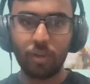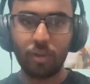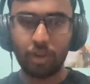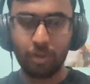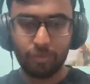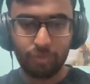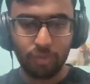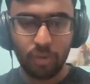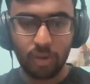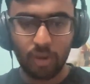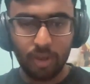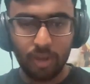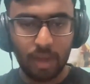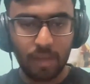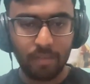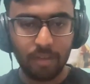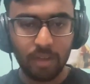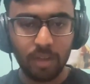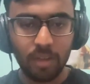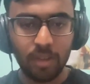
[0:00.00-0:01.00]
or if you
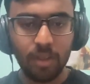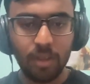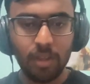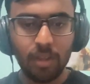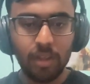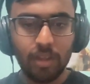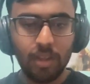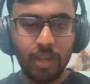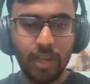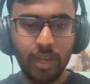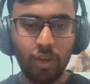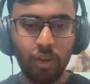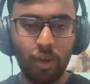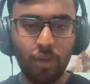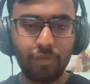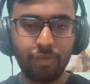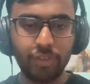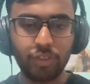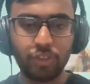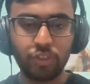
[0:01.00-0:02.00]
have a
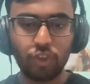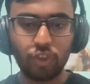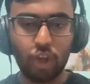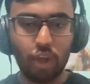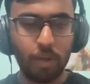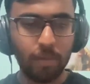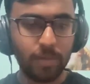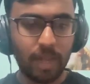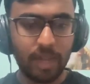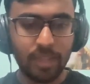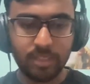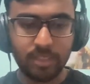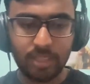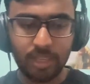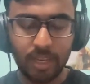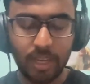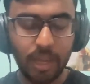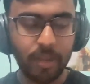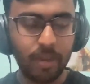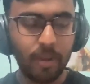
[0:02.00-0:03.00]
in-office job, that's
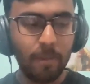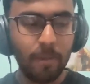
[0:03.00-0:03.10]
great.